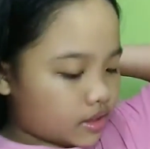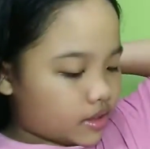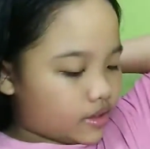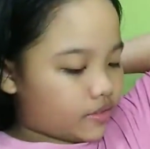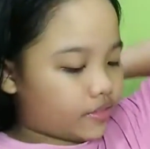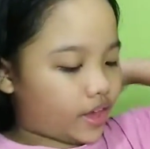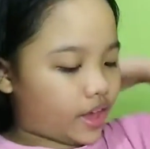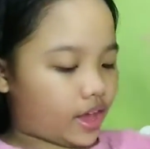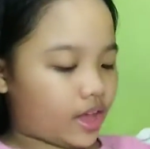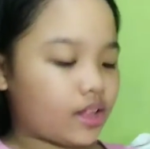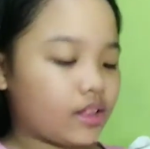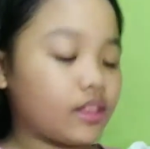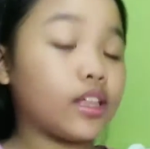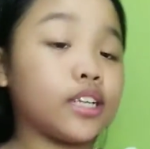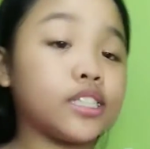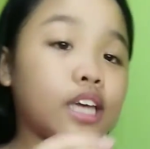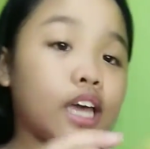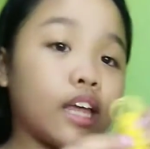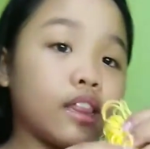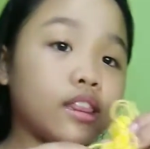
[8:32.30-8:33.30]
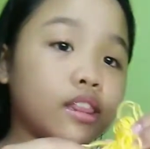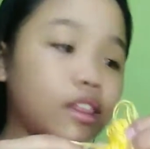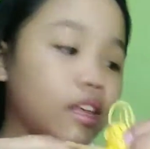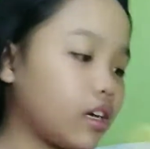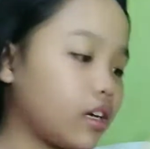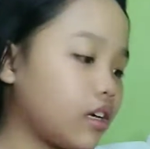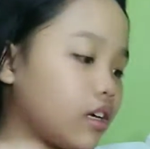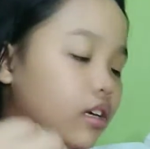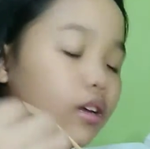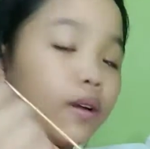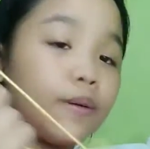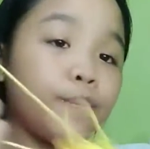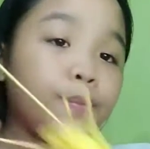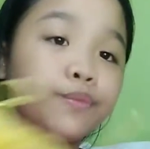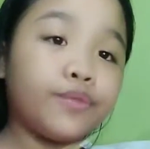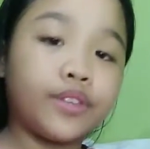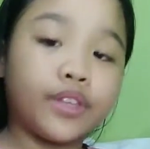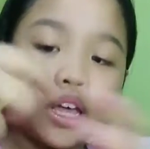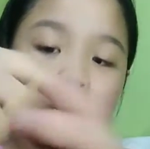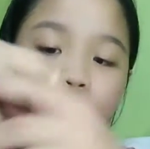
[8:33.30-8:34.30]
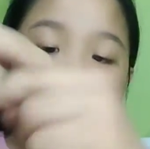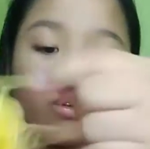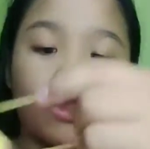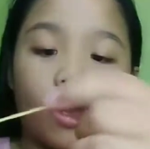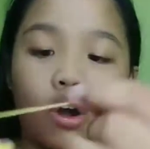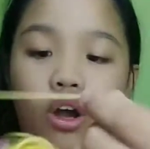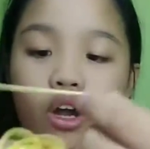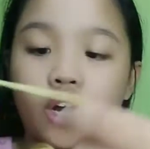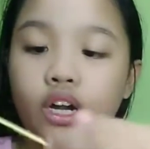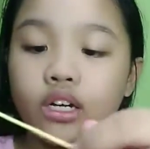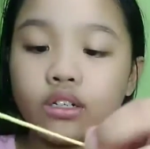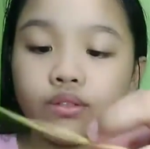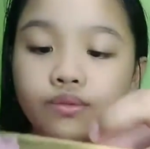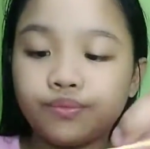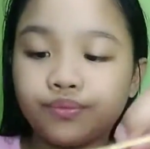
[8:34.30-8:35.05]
And then let's get the yellow yarn.